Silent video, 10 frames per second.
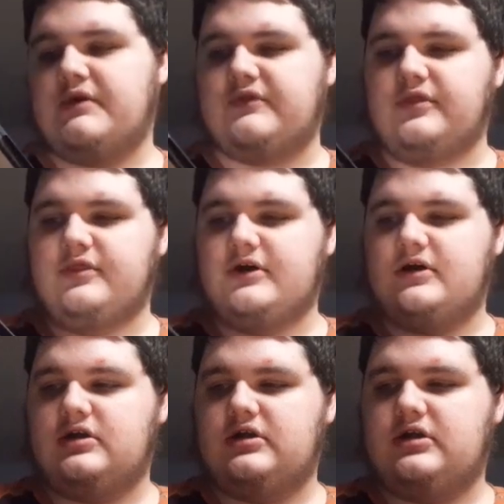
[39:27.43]
in
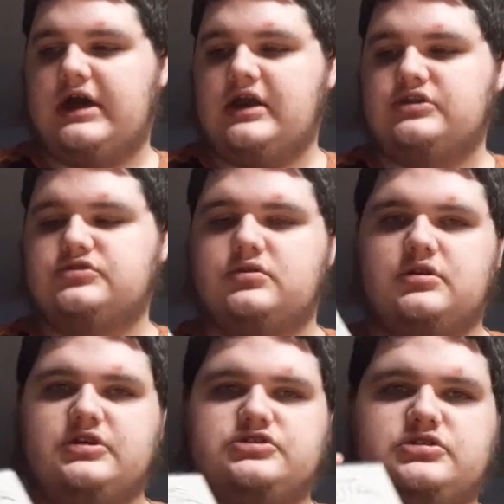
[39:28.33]
the Attitude
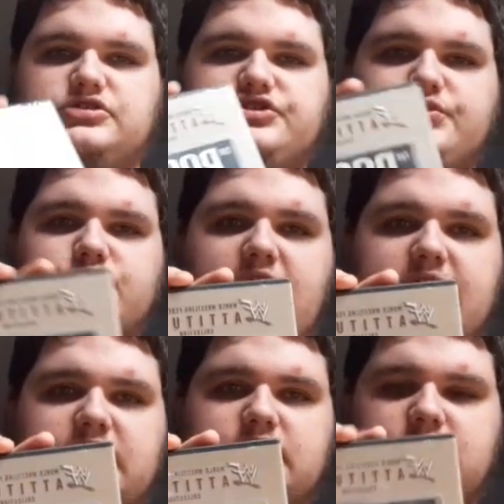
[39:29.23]
Collection is The
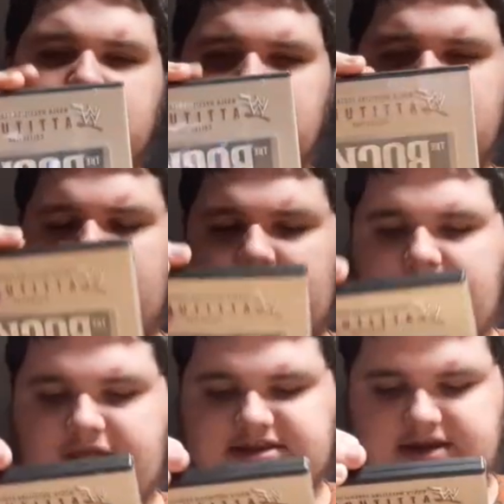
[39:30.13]
Rock.
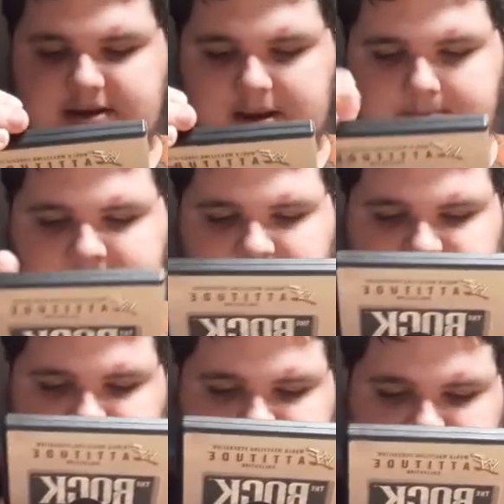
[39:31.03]
I did an unboxing of